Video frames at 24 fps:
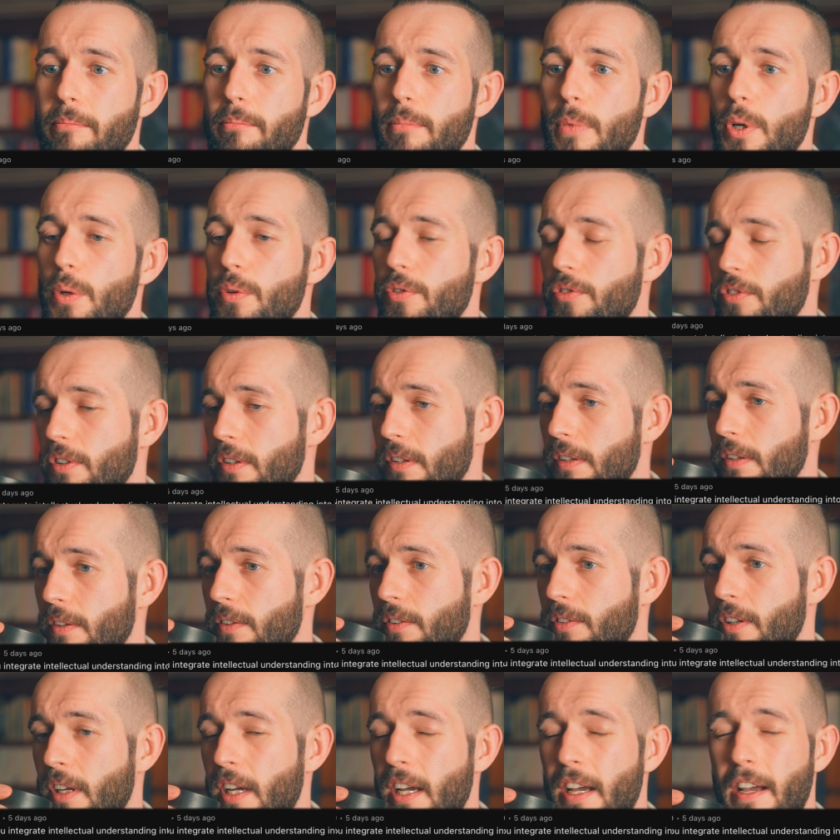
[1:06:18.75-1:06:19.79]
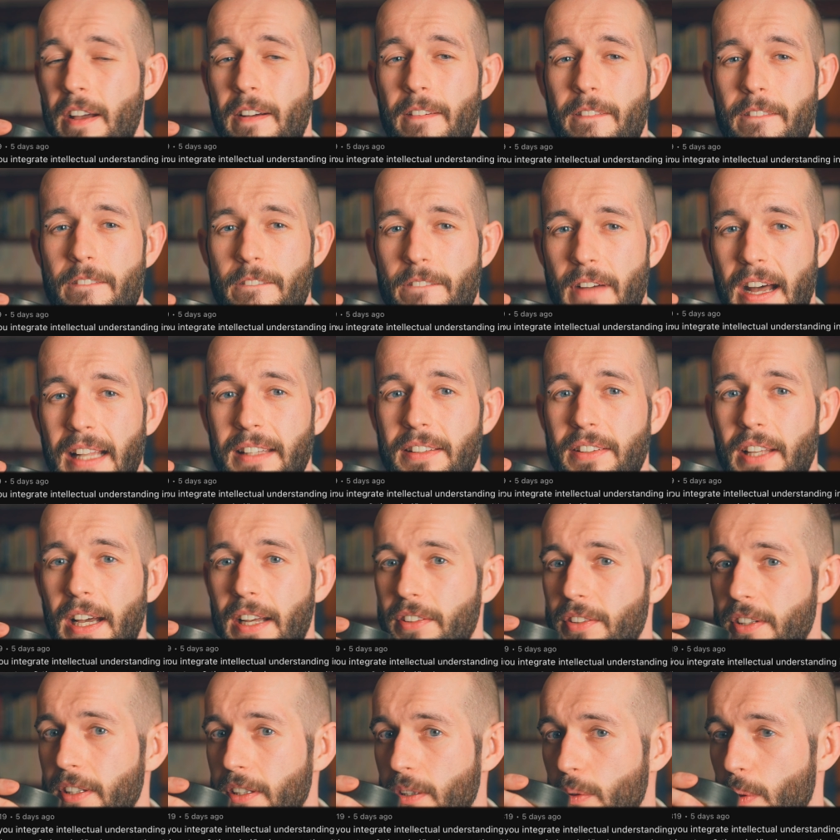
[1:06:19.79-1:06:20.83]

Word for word: emotions. Fantastic